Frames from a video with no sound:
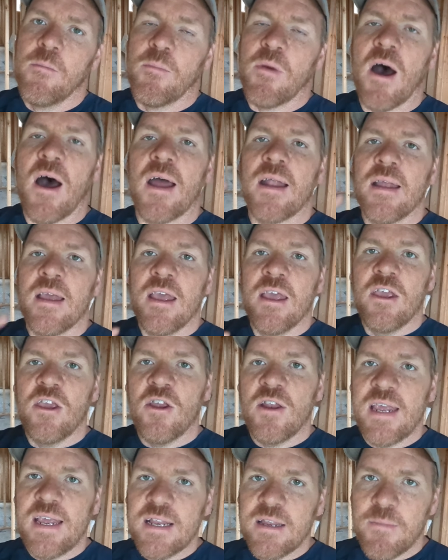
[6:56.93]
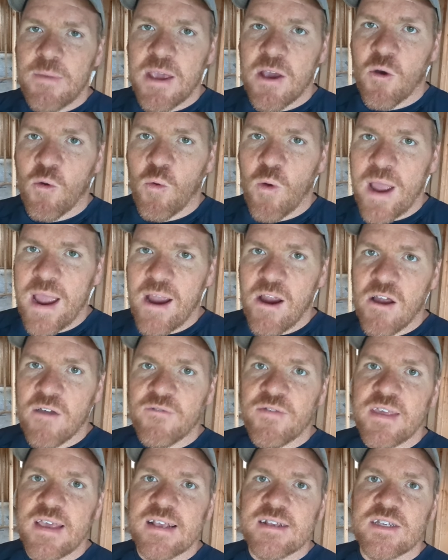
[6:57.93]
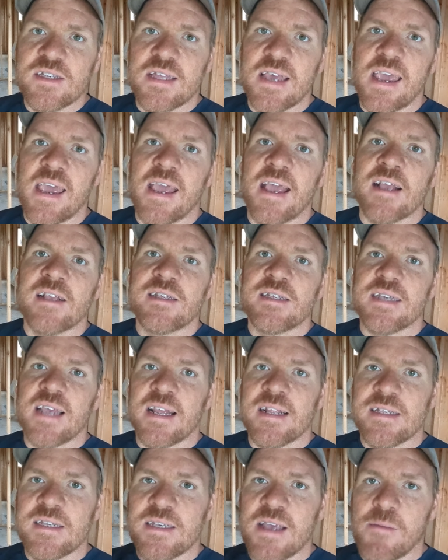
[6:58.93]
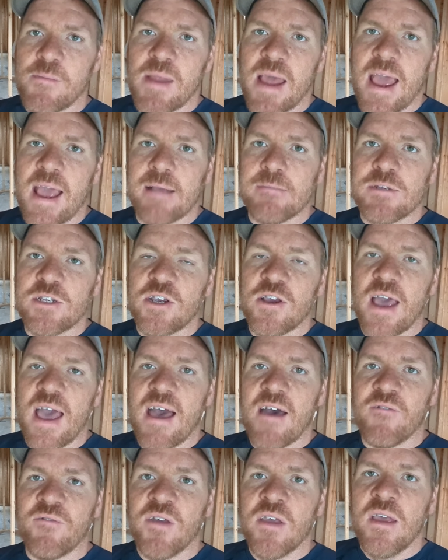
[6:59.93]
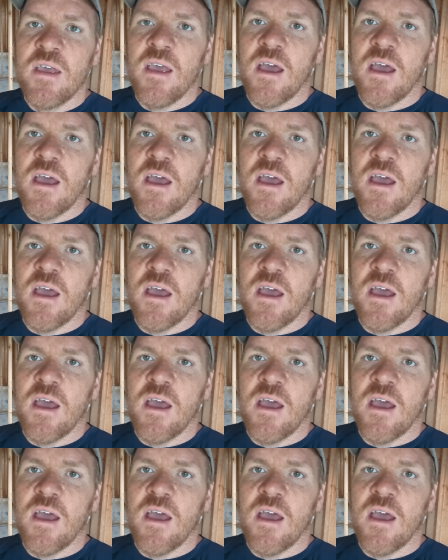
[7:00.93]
But you need to be aware of these things, and sometimes you have